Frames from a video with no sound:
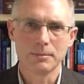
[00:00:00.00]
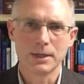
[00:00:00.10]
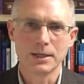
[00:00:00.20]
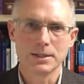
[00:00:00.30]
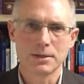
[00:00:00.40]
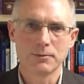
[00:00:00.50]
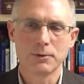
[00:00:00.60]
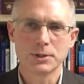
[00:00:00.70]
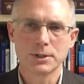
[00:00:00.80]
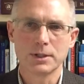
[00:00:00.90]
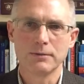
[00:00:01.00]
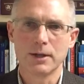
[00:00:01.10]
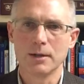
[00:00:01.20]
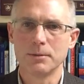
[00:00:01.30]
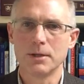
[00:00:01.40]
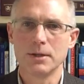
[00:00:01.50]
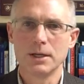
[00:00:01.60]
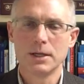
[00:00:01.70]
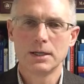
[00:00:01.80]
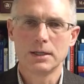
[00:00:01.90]
it has unfortunately developed
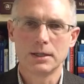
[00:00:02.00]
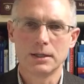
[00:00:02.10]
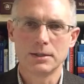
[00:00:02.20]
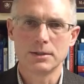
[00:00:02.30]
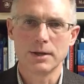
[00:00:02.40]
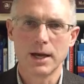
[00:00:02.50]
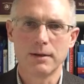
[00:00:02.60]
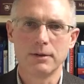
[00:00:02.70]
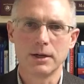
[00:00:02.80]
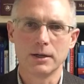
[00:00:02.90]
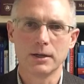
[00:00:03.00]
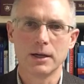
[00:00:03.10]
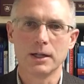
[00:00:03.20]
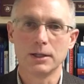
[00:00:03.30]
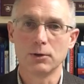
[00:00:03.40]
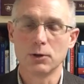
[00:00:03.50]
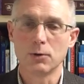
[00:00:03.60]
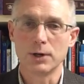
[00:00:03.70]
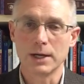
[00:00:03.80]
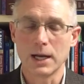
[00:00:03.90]
into having a little
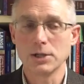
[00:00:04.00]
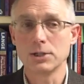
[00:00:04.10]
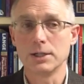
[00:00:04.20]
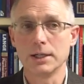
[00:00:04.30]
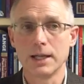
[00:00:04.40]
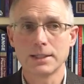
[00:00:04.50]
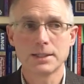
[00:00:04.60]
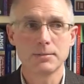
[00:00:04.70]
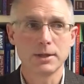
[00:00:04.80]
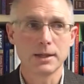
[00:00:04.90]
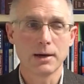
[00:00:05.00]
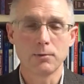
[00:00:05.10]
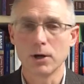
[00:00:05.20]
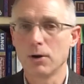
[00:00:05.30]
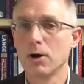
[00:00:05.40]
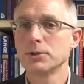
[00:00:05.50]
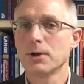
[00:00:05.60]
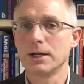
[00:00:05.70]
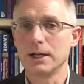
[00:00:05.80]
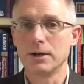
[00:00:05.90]
coordination, and that's something that we are all
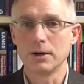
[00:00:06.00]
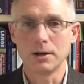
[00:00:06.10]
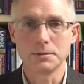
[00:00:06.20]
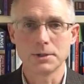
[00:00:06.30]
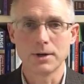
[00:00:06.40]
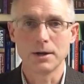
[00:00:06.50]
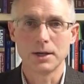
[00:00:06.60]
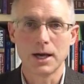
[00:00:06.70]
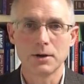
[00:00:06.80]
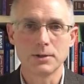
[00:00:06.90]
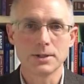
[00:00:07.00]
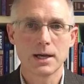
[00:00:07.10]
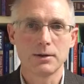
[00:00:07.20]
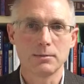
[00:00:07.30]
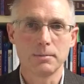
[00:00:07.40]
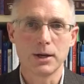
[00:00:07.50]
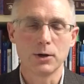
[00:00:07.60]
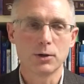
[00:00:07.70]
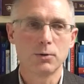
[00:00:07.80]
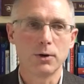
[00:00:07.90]
trying to get our arms around now, is how to better
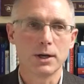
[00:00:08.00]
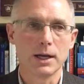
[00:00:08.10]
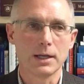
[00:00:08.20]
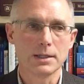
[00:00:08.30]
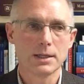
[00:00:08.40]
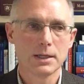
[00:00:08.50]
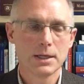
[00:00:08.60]
coordinate